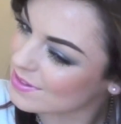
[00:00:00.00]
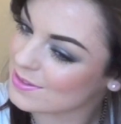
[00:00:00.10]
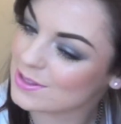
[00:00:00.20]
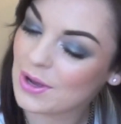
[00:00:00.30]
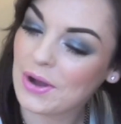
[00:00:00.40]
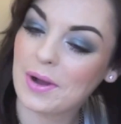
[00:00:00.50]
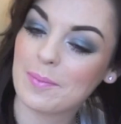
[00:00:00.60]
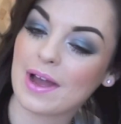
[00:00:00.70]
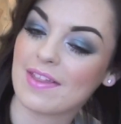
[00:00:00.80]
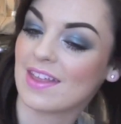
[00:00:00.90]
and top
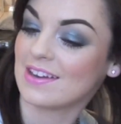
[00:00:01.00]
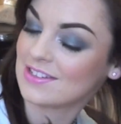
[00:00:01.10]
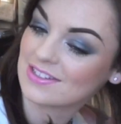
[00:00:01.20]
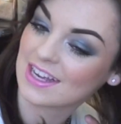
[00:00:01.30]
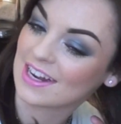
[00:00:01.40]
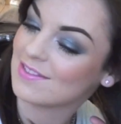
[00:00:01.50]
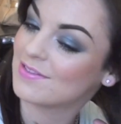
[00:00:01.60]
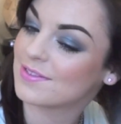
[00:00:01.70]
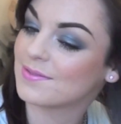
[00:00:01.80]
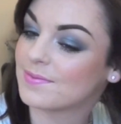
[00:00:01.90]
and then just kind of
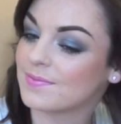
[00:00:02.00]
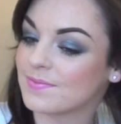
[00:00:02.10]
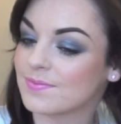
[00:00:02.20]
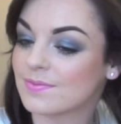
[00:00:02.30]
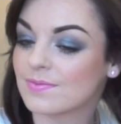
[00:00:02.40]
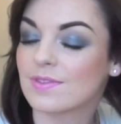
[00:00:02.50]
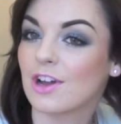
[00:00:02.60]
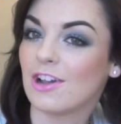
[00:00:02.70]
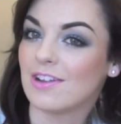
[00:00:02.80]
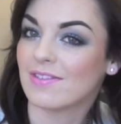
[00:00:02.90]

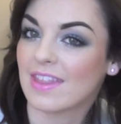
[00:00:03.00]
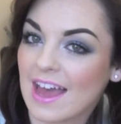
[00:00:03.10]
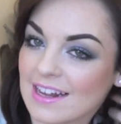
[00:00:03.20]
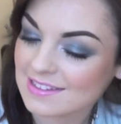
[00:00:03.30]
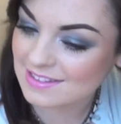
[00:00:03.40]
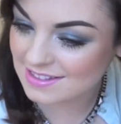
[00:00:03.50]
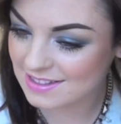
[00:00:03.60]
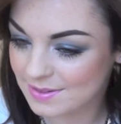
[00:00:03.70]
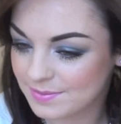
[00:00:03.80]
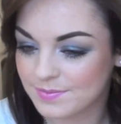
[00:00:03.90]
all over the ends.